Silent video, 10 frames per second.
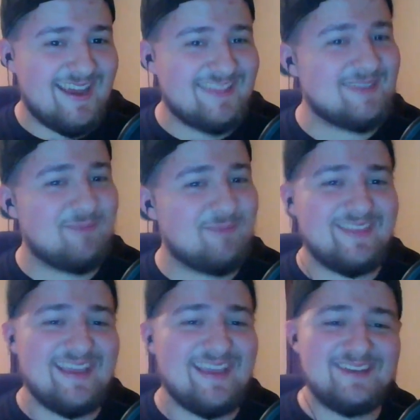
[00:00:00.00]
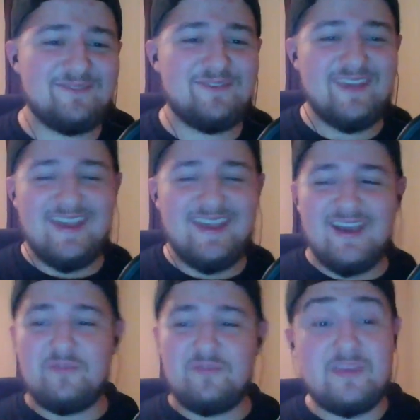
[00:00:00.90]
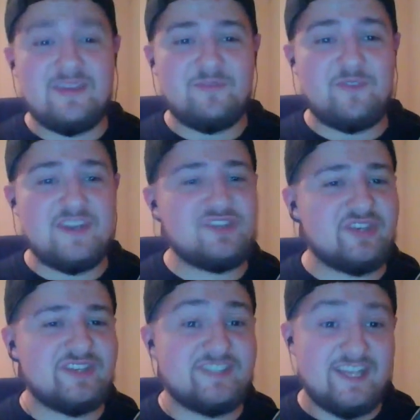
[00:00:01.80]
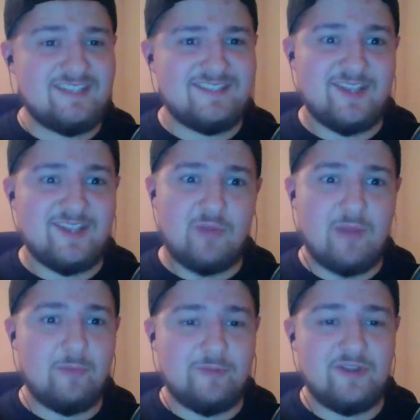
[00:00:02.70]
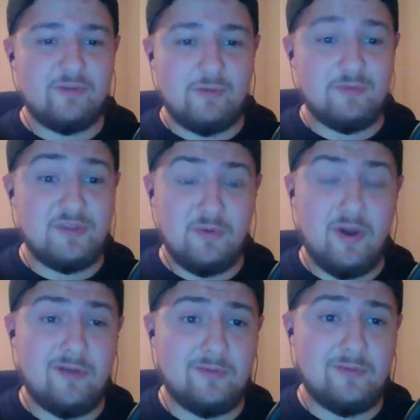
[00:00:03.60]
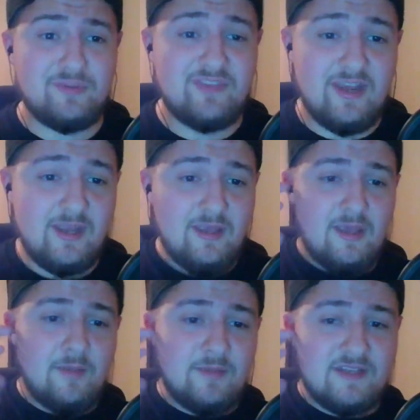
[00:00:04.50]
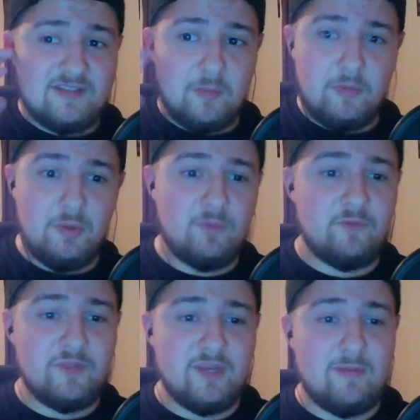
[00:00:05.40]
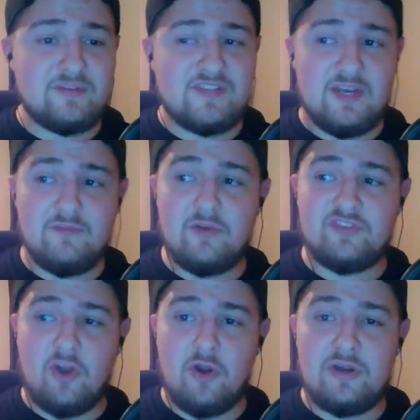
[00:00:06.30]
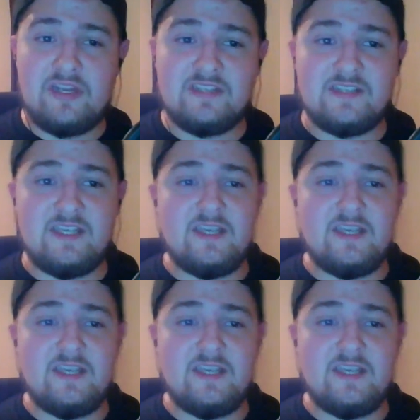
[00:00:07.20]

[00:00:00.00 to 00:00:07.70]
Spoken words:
I think by the end of me finishing a sentence, I'll probably agree with you 100%, because the beautiful thing about Sandoval's art is